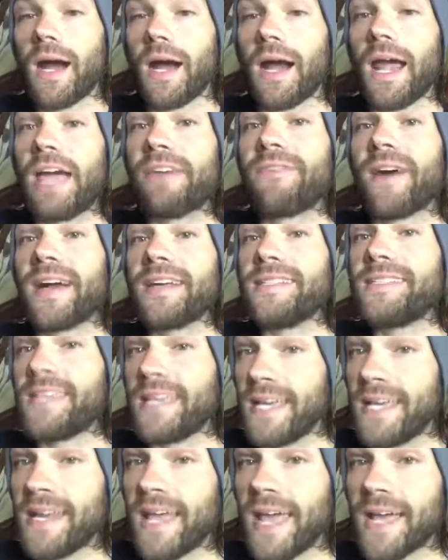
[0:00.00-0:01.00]
if I
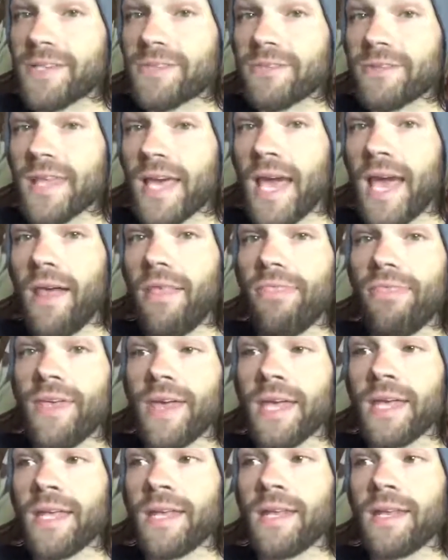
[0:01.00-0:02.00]
did answer that,
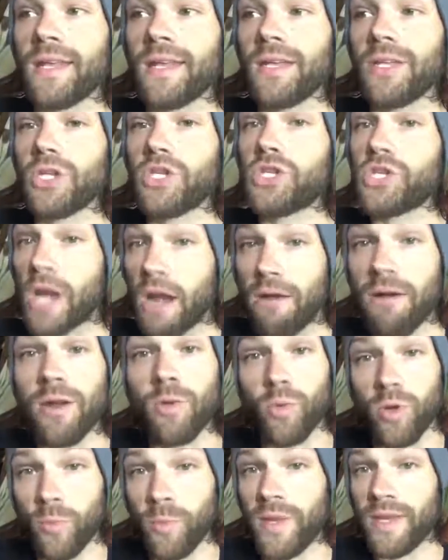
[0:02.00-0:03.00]
then Jared
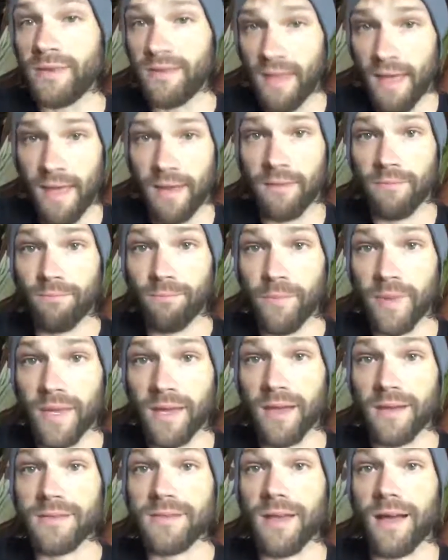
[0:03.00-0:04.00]
would be dead
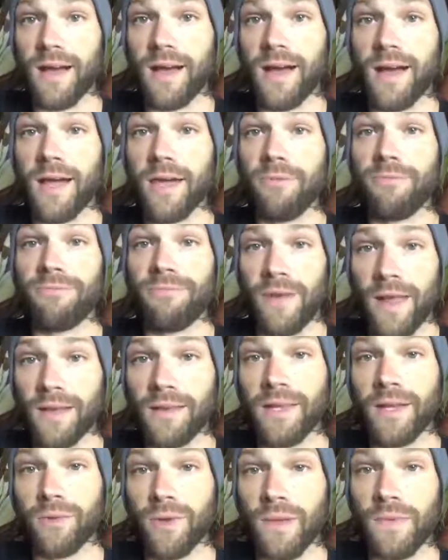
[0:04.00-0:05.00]
because I
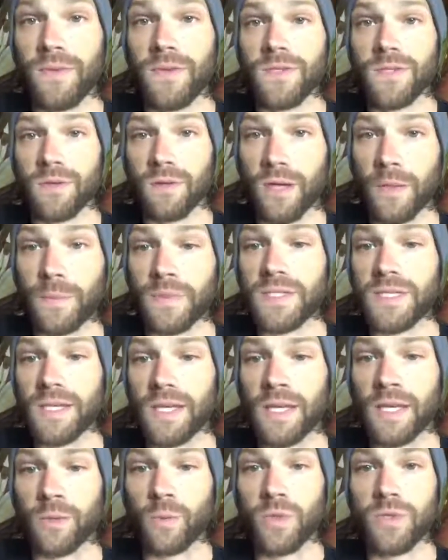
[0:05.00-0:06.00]
finally read the scripts
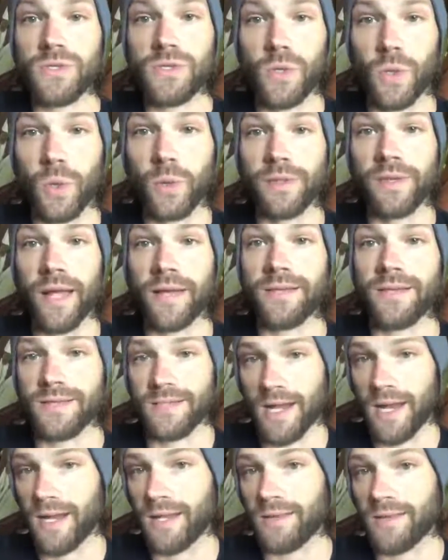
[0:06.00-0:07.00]
and was told not to
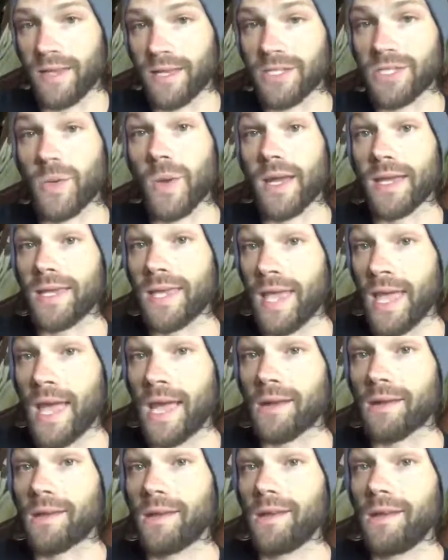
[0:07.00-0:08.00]
say anything. So I
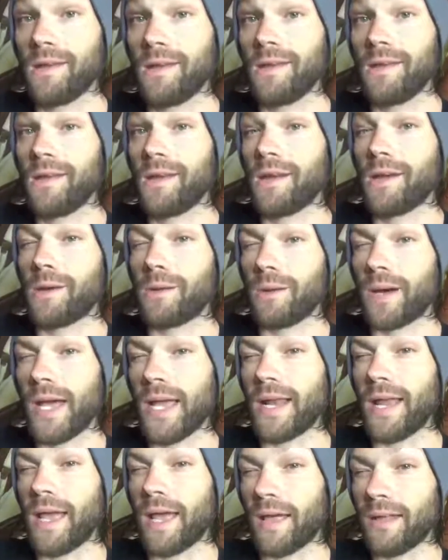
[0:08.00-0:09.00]
can't
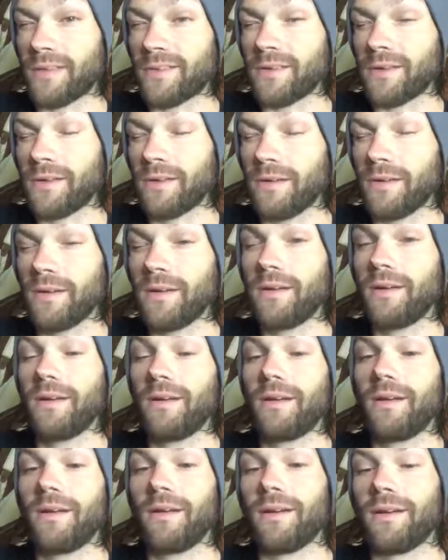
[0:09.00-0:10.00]
quite answer.
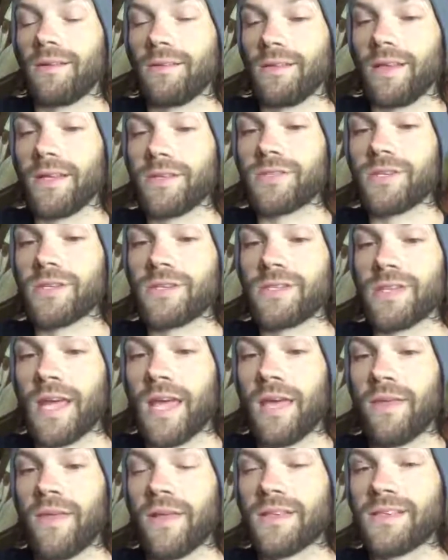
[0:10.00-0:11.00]
Let's just
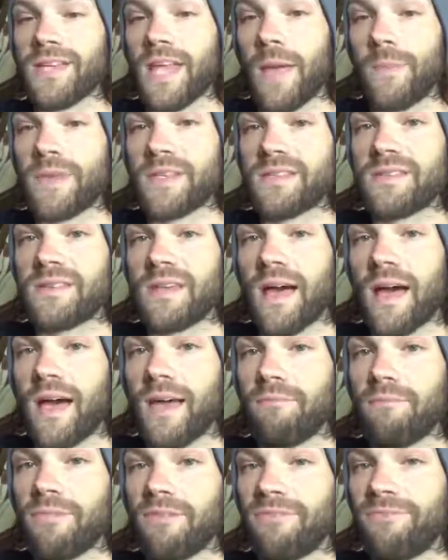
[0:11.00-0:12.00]
say that Sam has
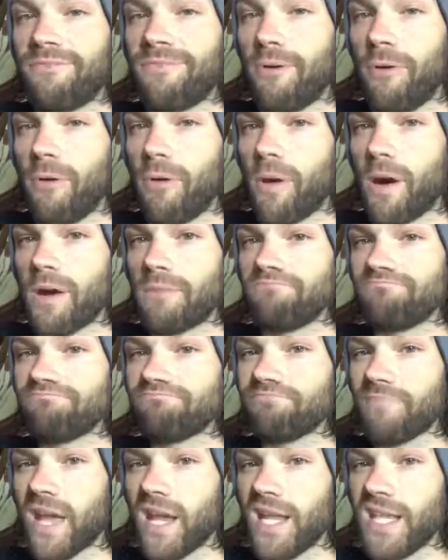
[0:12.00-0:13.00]
died before
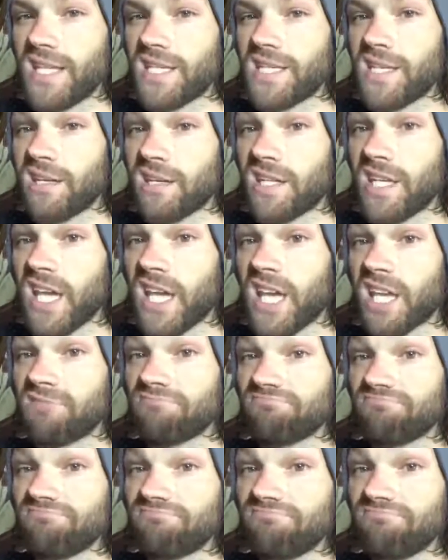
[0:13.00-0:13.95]
and he's still kicking.